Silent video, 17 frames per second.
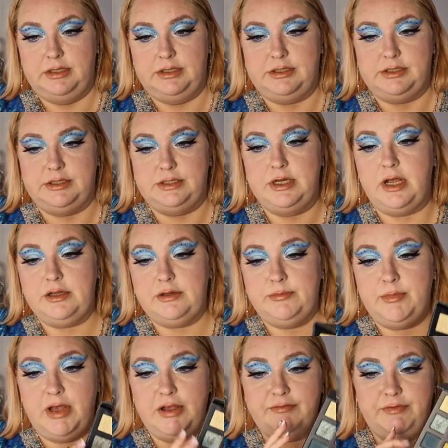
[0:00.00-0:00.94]
It's not
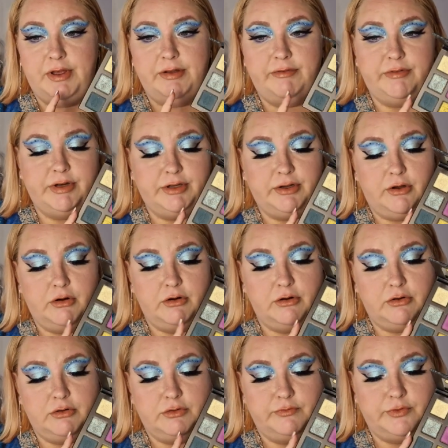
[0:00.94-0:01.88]
my favorite
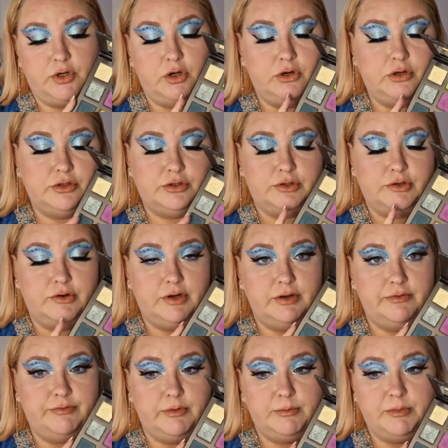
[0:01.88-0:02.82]
color
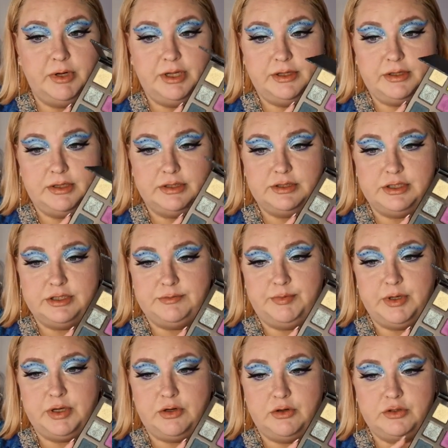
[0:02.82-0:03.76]
story from Little, just
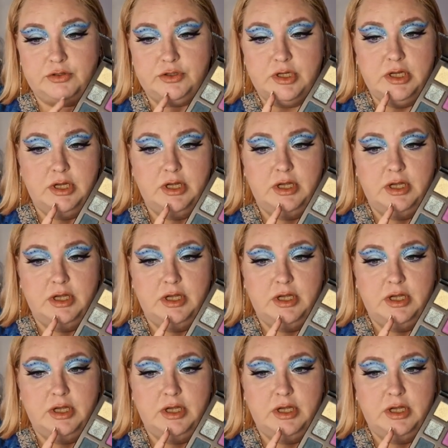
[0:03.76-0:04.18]
because